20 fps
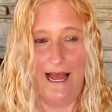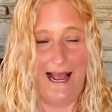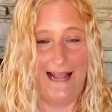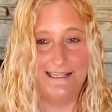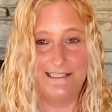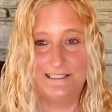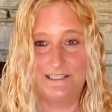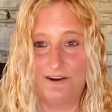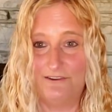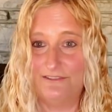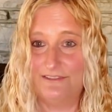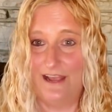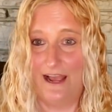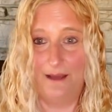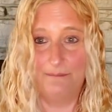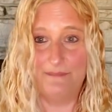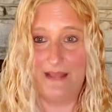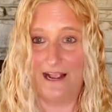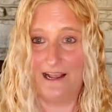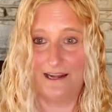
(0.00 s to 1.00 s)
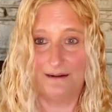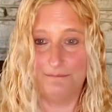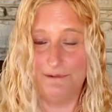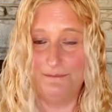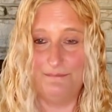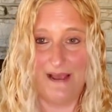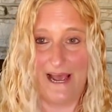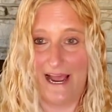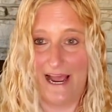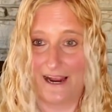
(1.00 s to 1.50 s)
I'm not going to
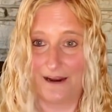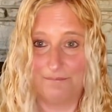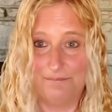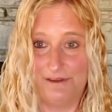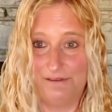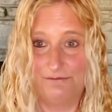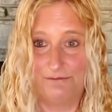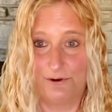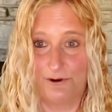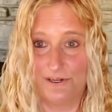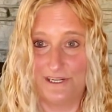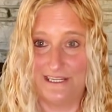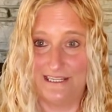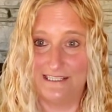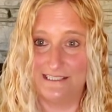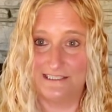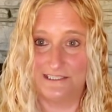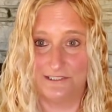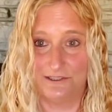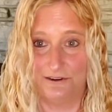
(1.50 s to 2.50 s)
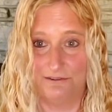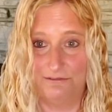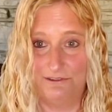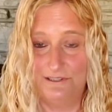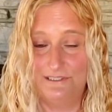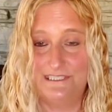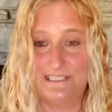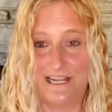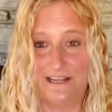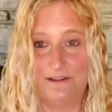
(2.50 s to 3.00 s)
be back before Easter. If
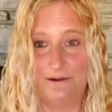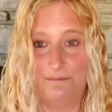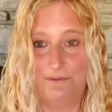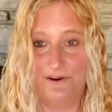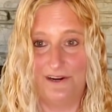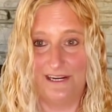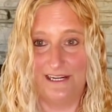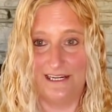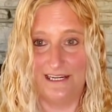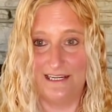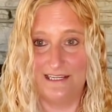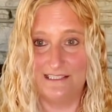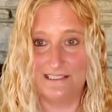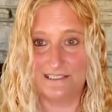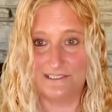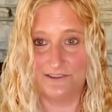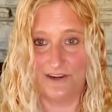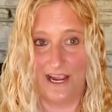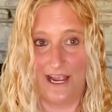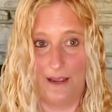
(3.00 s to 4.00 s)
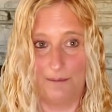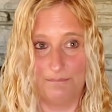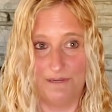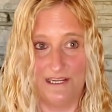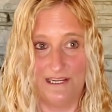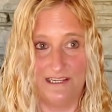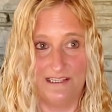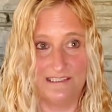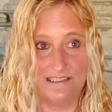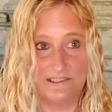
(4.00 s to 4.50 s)
you celebrate Easter, happy
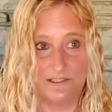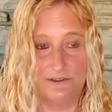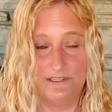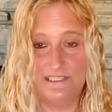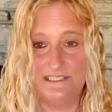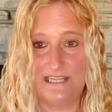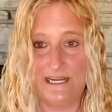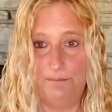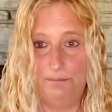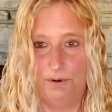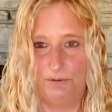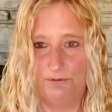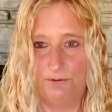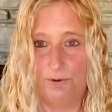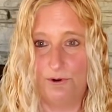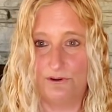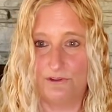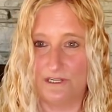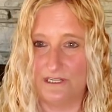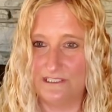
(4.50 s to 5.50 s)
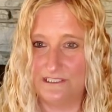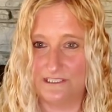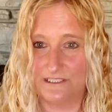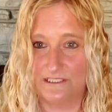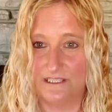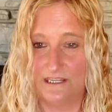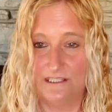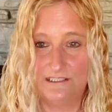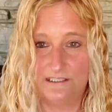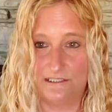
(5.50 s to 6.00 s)
Easter. It's April 4th.
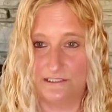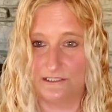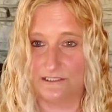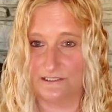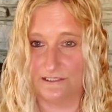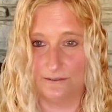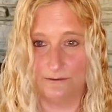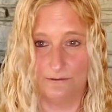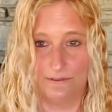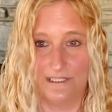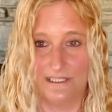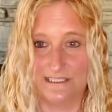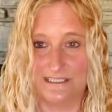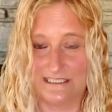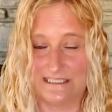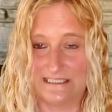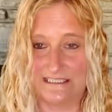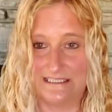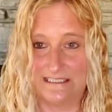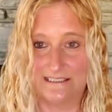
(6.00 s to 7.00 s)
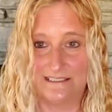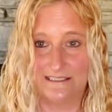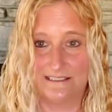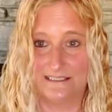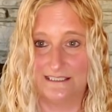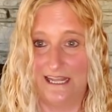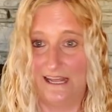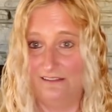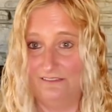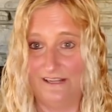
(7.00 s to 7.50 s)
It's soon. It's
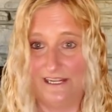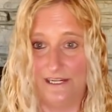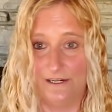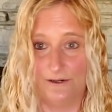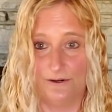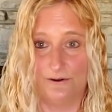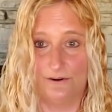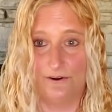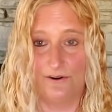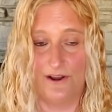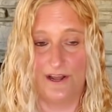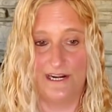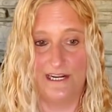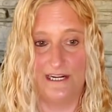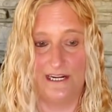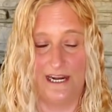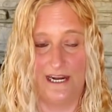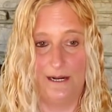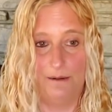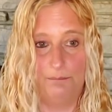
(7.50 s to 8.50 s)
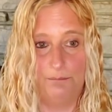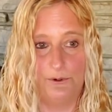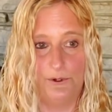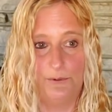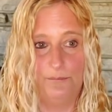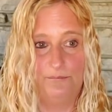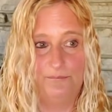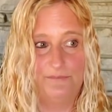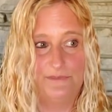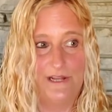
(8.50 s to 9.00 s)
not later on in
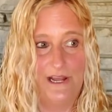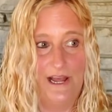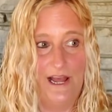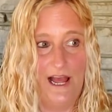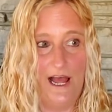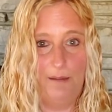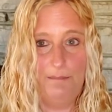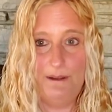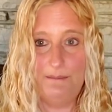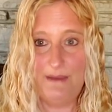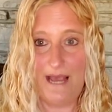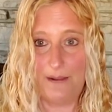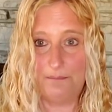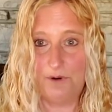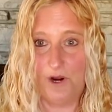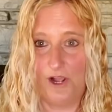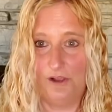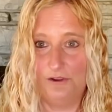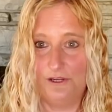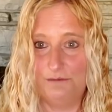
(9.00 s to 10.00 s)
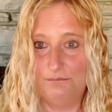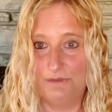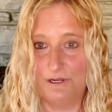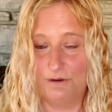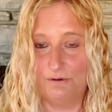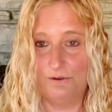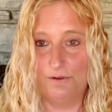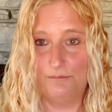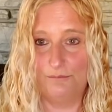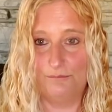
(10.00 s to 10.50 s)
April. I'll be back probably
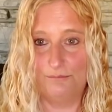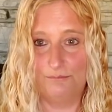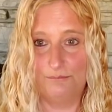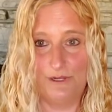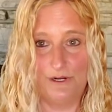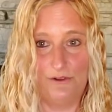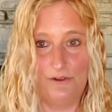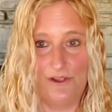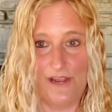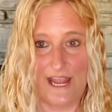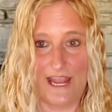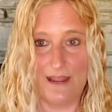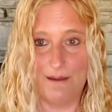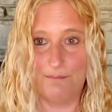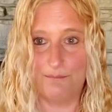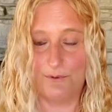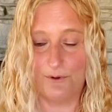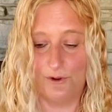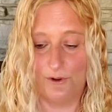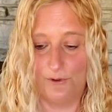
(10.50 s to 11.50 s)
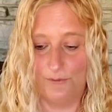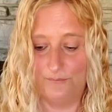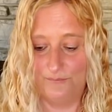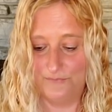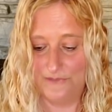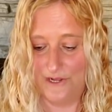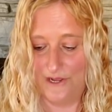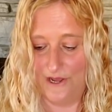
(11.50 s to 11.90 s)
middle April.